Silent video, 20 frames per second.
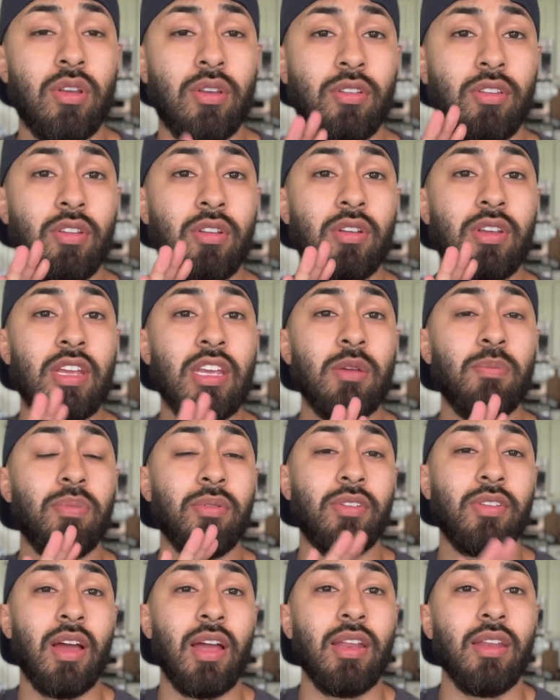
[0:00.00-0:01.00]
to keep a
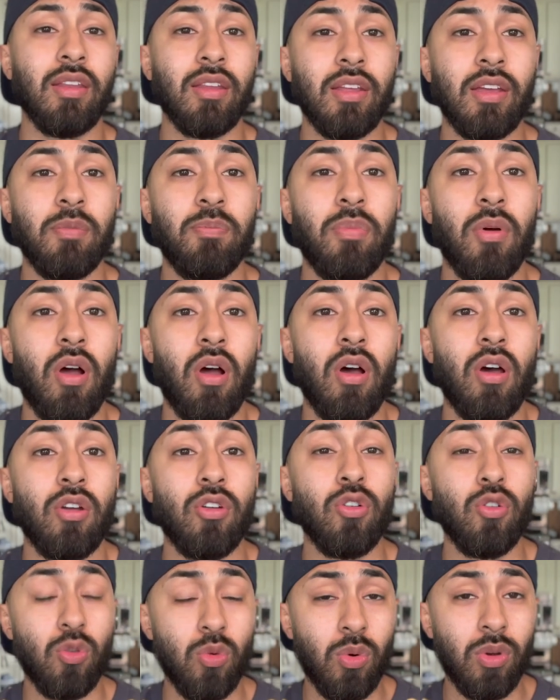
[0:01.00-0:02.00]
tight lip on
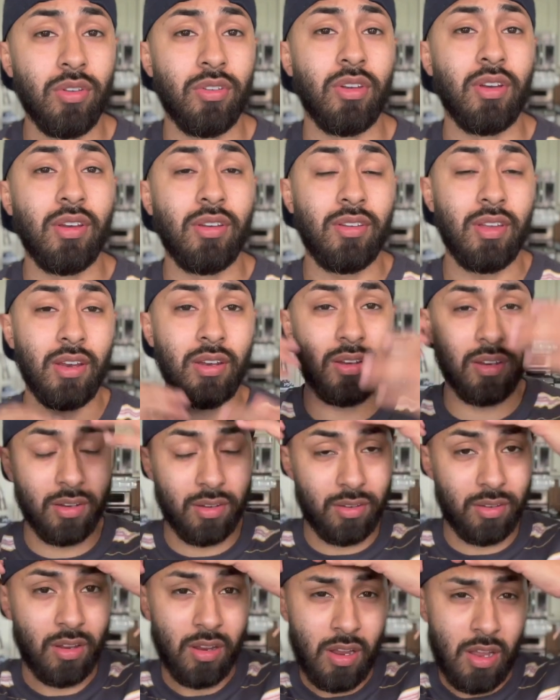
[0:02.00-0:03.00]
who was in
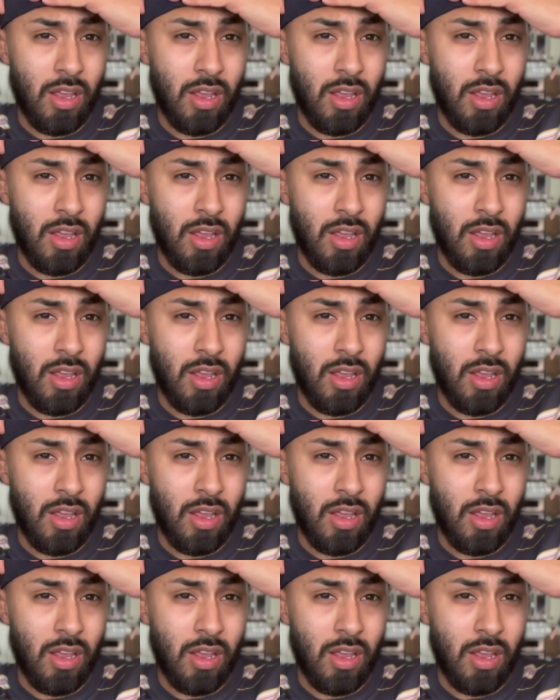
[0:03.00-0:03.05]
attendance,